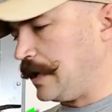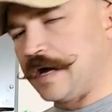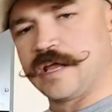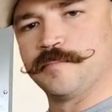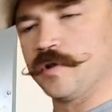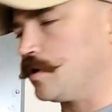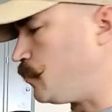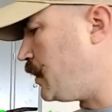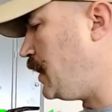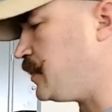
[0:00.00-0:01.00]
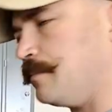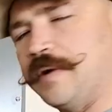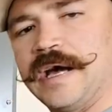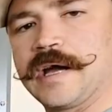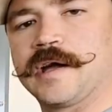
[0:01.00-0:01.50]
I keep a little one in the
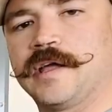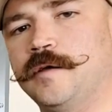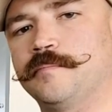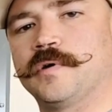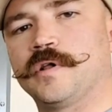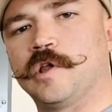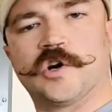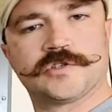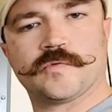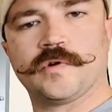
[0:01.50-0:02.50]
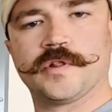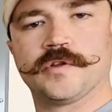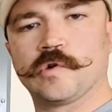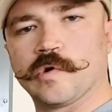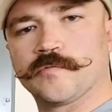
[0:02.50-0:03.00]
bag, I keep a larger one in the
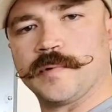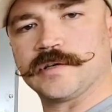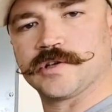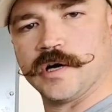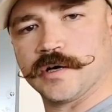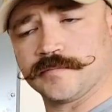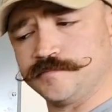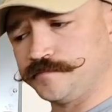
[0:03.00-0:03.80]
door of my truck.